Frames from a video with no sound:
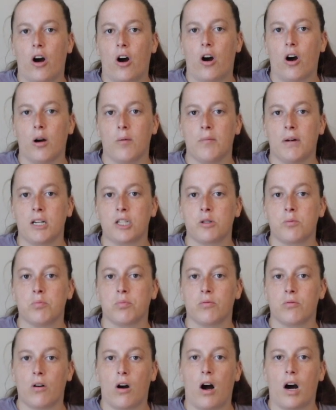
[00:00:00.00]
are much
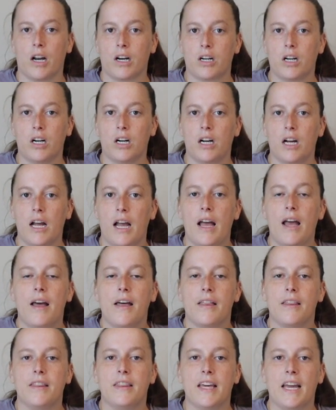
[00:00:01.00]
broader
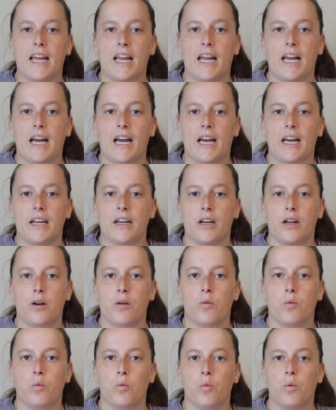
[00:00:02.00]
than